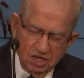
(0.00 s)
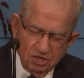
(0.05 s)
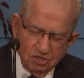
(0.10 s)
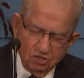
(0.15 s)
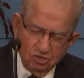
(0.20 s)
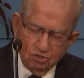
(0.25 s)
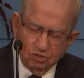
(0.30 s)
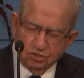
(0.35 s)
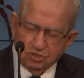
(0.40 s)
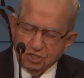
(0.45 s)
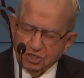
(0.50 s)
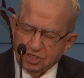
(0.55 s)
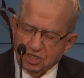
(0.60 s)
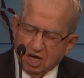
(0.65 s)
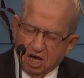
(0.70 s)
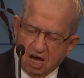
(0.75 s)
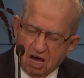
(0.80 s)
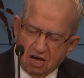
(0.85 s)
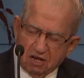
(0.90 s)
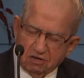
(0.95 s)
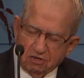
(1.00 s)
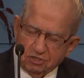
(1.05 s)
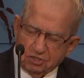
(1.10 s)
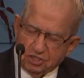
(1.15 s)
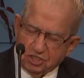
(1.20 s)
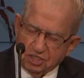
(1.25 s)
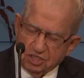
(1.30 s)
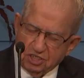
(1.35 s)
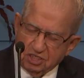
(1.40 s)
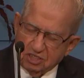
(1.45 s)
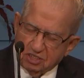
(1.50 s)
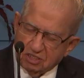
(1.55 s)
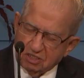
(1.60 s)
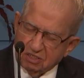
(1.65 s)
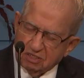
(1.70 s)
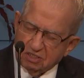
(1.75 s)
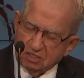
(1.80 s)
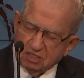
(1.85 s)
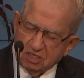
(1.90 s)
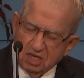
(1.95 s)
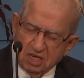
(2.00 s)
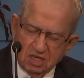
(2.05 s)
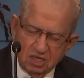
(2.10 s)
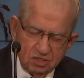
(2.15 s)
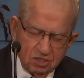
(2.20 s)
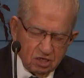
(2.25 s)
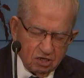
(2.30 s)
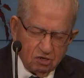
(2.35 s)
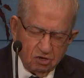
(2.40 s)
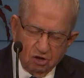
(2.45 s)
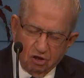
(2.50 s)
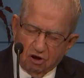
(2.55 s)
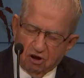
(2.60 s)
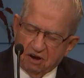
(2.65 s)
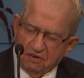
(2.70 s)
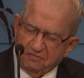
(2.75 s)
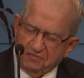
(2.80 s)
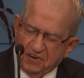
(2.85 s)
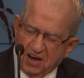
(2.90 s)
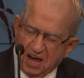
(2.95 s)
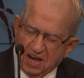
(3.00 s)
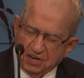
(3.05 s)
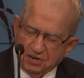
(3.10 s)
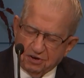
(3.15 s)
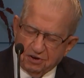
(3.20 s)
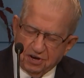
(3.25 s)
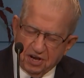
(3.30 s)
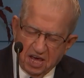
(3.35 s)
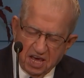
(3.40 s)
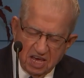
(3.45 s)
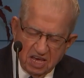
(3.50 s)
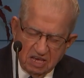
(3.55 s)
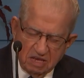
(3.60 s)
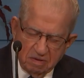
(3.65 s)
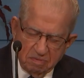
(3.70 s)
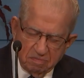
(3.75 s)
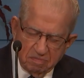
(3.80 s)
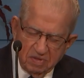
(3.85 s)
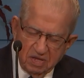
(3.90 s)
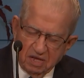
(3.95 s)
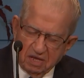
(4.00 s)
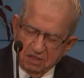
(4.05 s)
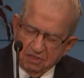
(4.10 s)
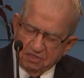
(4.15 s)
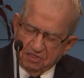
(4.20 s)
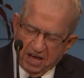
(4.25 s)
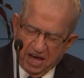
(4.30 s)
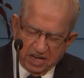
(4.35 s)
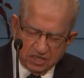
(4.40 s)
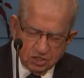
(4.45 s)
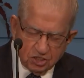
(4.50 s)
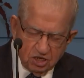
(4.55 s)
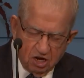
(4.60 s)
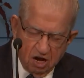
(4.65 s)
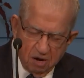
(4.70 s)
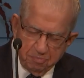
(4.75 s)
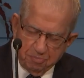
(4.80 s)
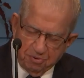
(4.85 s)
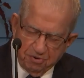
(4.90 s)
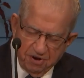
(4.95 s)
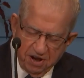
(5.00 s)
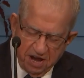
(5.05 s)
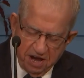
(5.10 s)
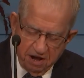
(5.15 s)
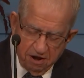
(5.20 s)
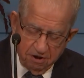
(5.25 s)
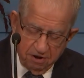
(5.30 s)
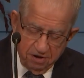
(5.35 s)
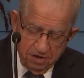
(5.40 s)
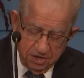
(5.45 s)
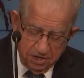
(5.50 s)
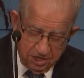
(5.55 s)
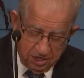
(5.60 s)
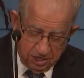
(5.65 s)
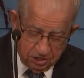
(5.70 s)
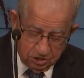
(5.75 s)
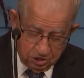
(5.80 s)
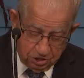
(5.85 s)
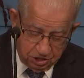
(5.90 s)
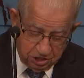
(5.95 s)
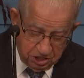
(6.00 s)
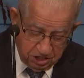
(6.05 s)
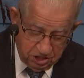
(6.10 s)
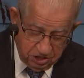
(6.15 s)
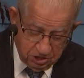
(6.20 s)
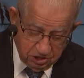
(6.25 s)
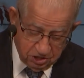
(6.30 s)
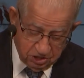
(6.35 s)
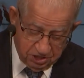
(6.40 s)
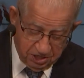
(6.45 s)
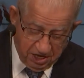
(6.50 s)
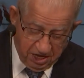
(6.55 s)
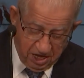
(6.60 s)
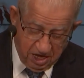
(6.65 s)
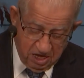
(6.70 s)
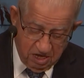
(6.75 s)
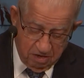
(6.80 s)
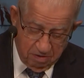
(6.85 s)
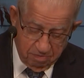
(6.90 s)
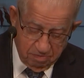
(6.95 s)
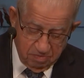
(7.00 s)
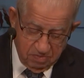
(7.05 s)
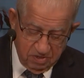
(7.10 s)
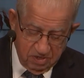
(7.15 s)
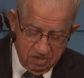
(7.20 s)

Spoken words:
Use it to honor Jesus, to glorify your name. That's our prayer in Jesus' name.